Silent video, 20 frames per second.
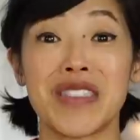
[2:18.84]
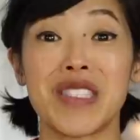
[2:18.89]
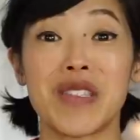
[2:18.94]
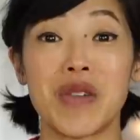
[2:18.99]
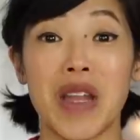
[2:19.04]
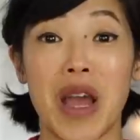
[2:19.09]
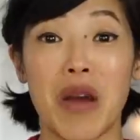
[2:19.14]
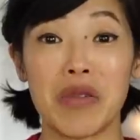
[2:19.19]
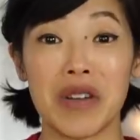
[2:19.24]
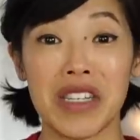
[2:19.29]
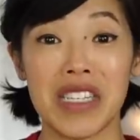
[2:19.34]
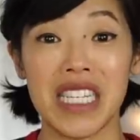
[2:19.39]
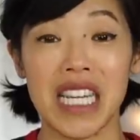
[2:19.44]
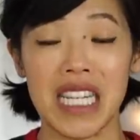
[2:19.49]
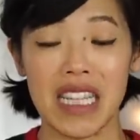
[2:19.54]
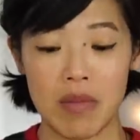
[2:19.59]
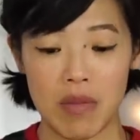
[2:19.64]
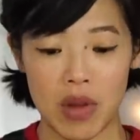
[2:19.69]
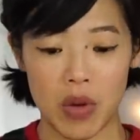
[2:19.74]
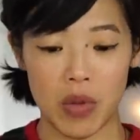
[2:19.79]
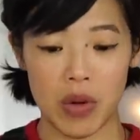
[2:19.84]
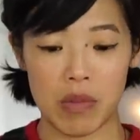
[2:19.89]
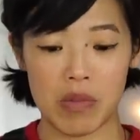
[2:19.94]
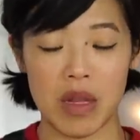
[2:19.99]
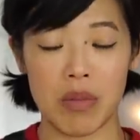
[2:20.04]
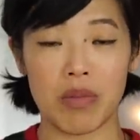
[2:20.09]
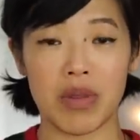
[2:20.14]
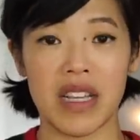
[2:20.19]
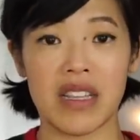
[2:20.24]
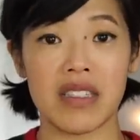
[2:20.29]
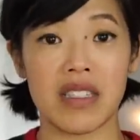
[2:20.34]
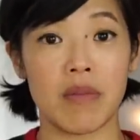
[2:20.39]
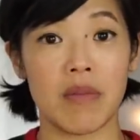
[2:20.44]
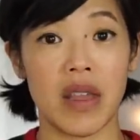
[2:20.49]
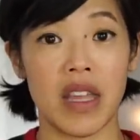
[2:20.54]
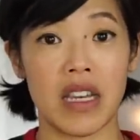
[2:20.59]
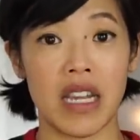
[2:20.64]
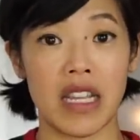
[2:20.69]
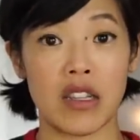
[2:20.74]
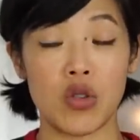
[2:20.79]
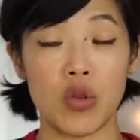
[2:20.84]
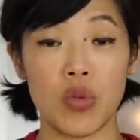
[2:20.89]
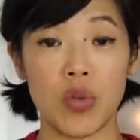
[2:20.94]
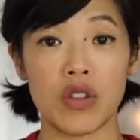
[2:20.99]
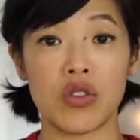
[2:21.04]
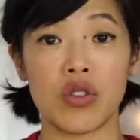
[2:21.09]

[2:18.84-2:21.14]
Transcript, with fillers: So now we're going to take the mealworms and place them in a two